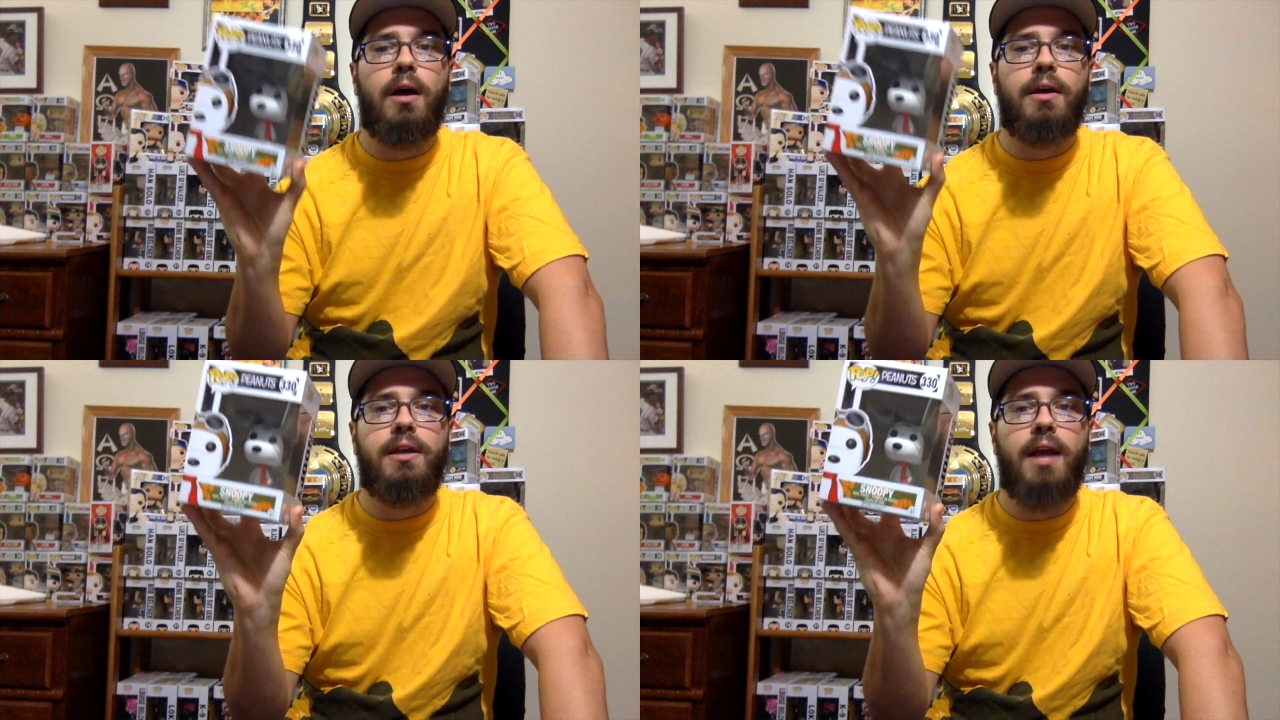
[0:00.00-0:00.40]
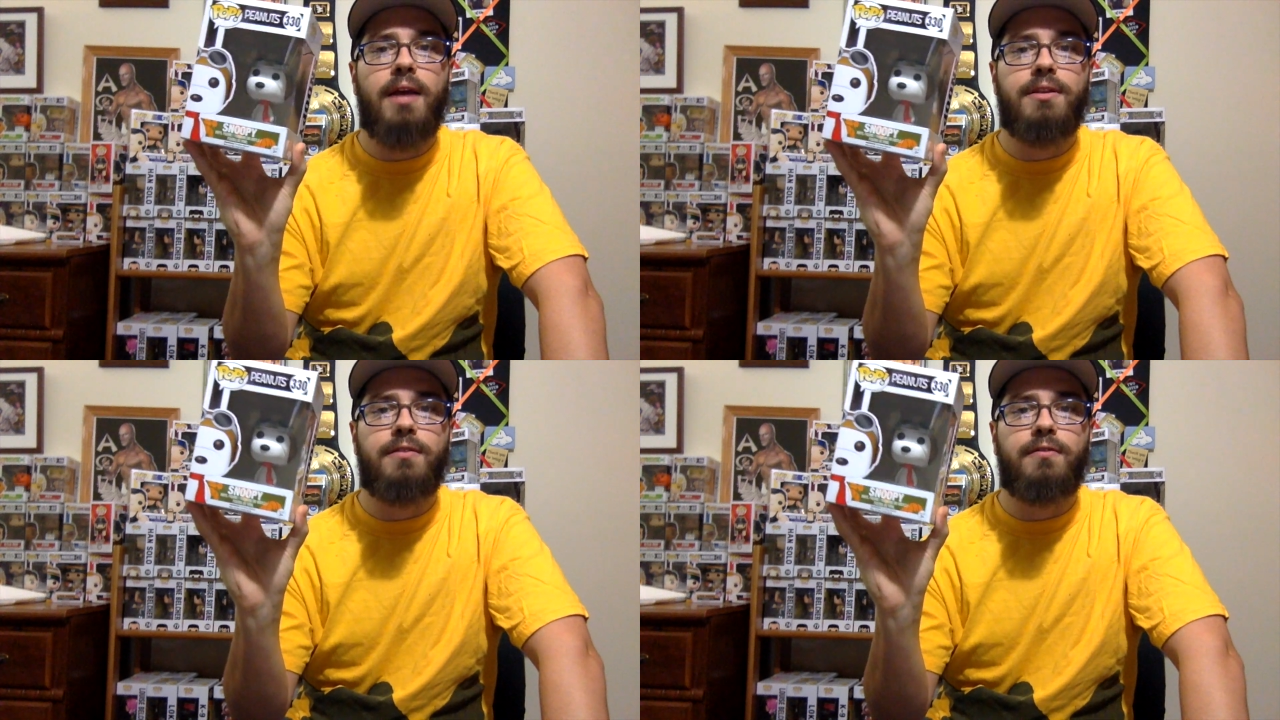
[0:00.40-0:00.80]
He
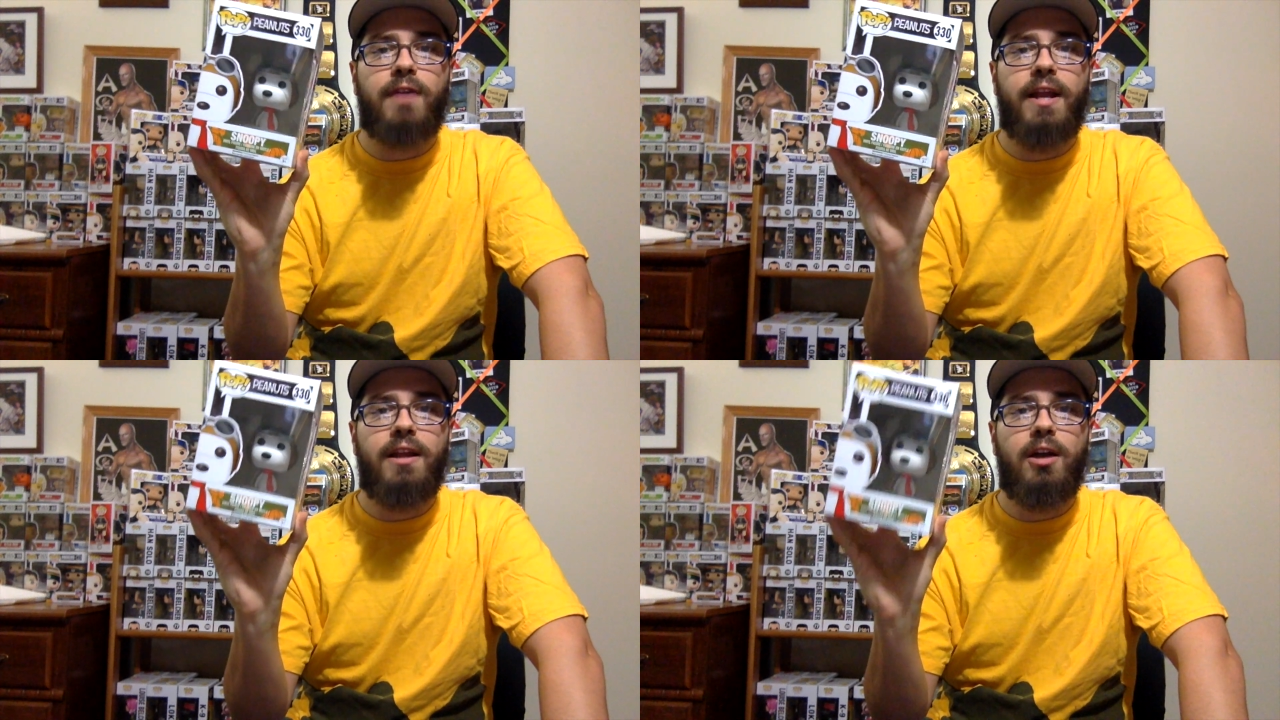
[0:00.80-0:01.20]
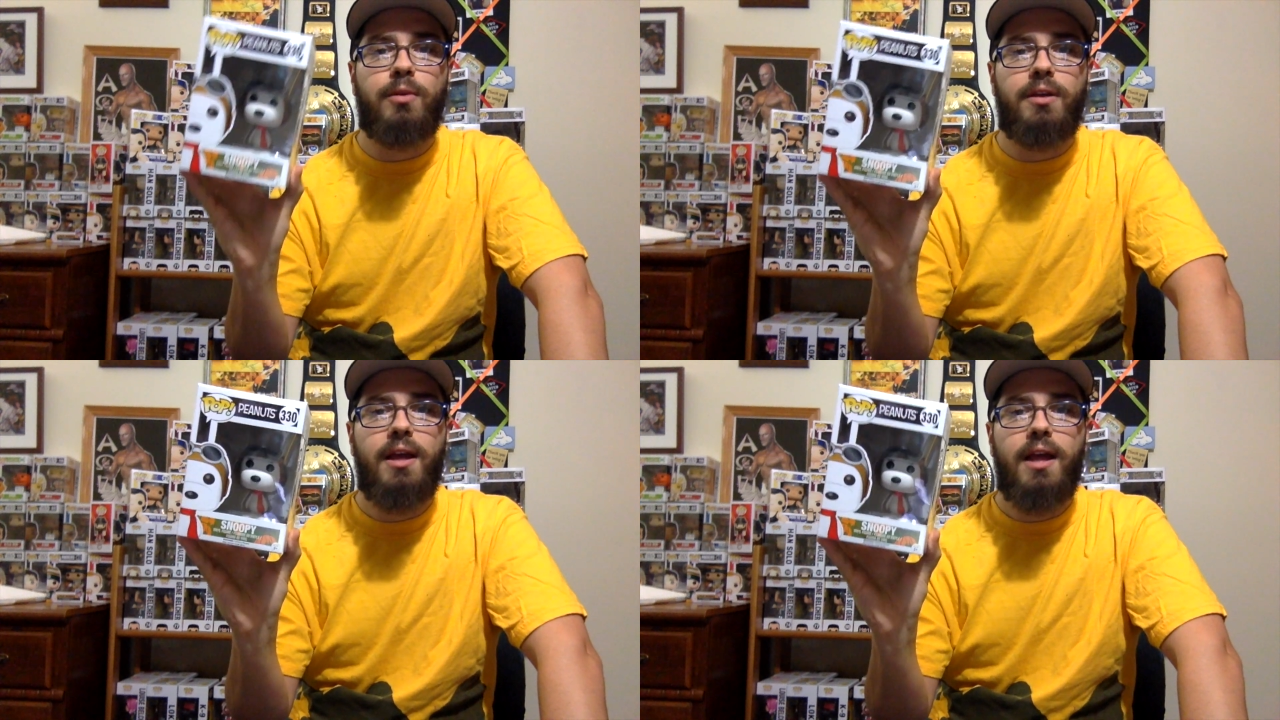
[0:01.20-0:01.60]
has the flight
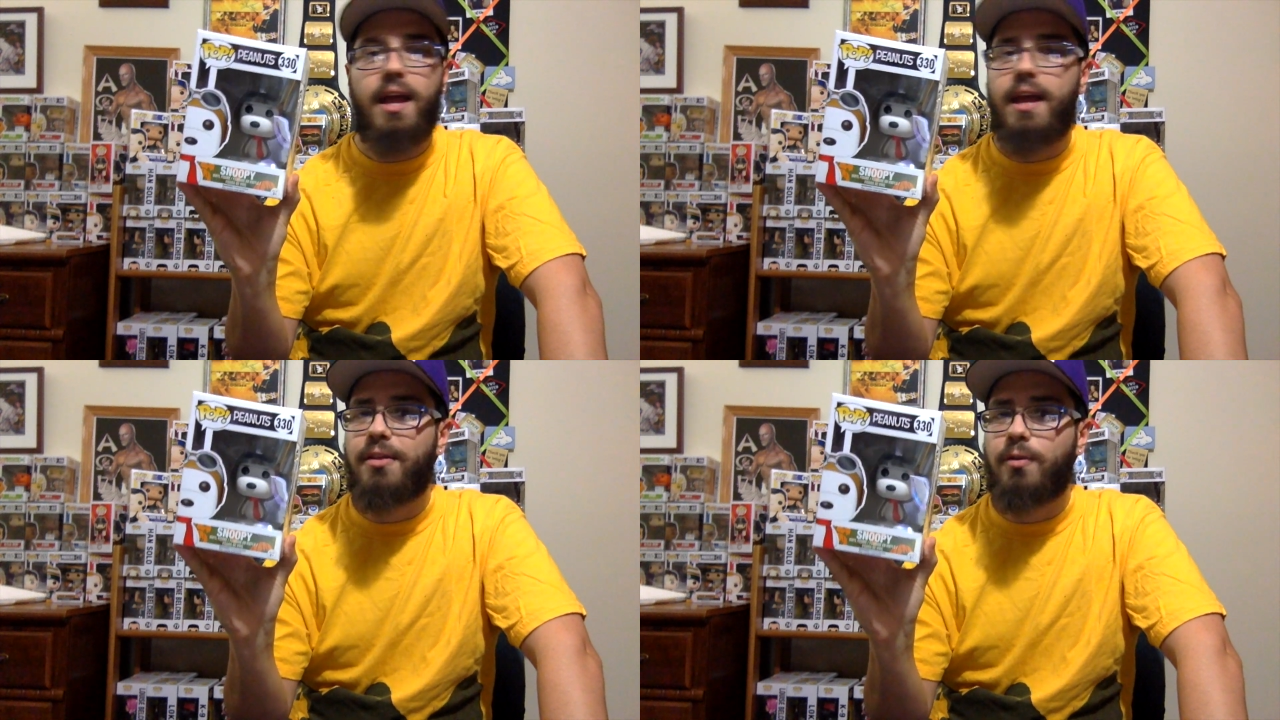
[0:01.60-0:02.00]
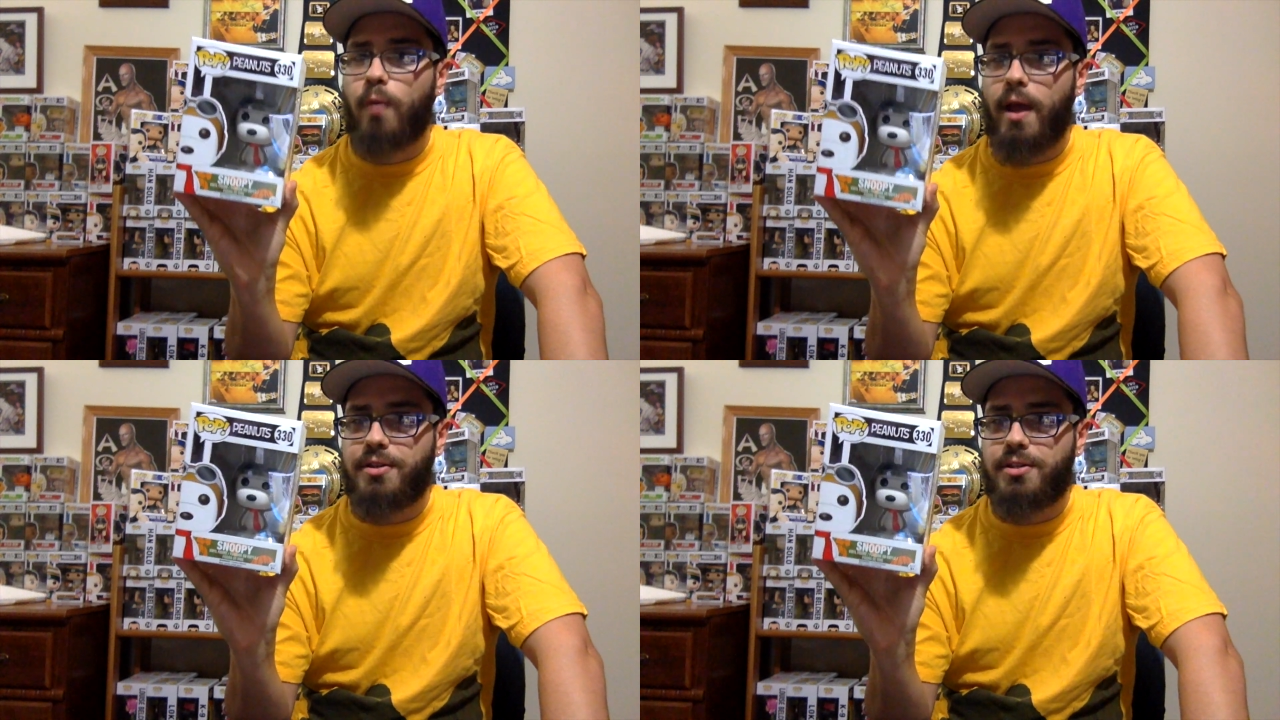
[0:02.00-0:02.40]
helmet and the
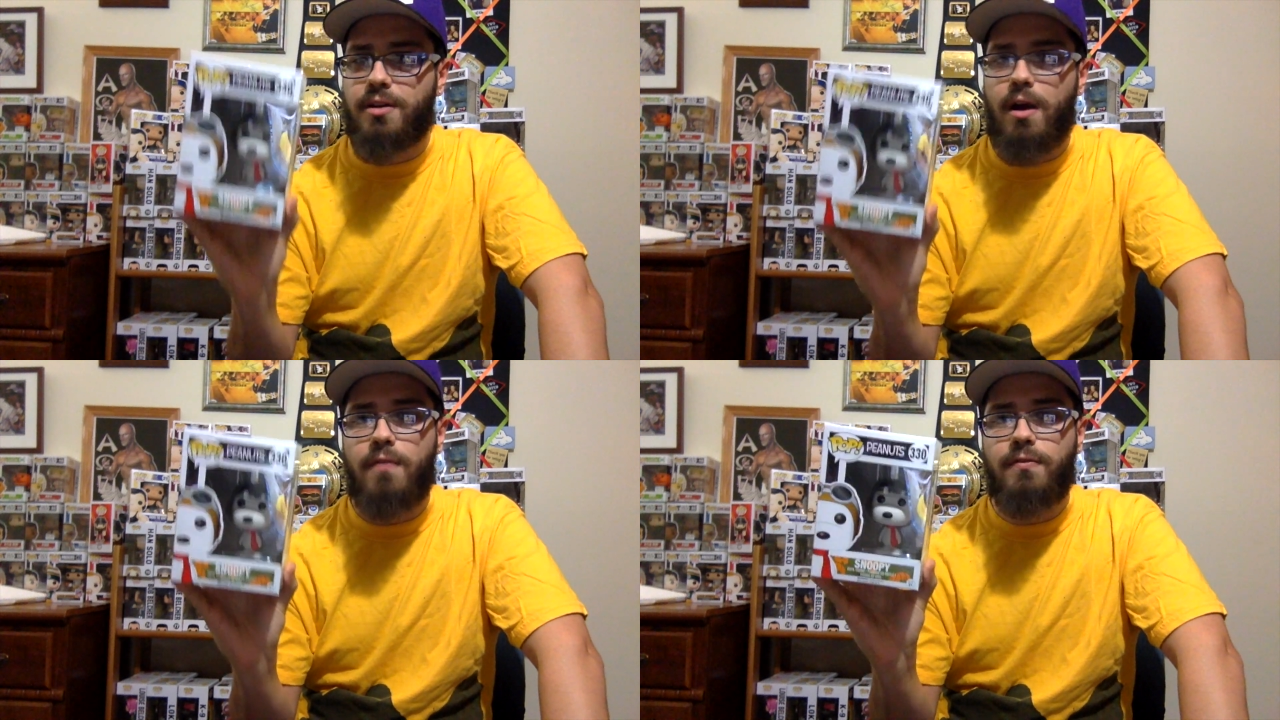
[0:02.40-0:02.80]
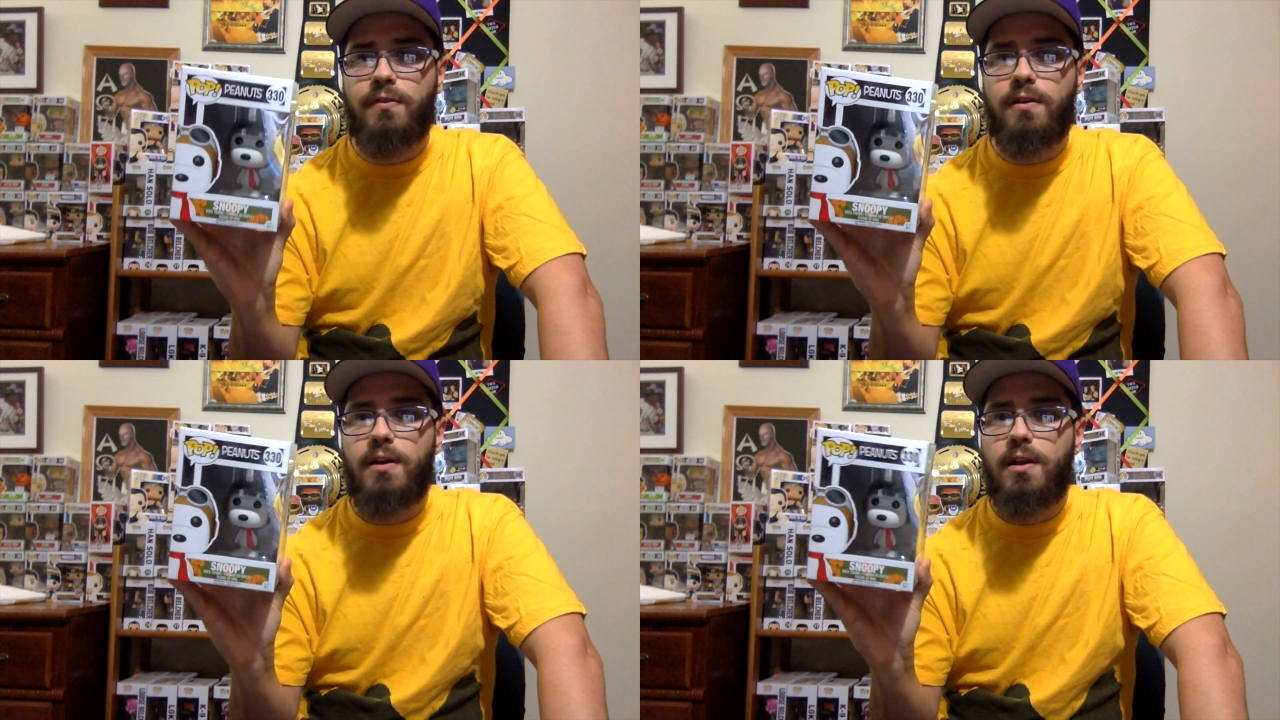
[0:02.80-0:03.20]
red scarf.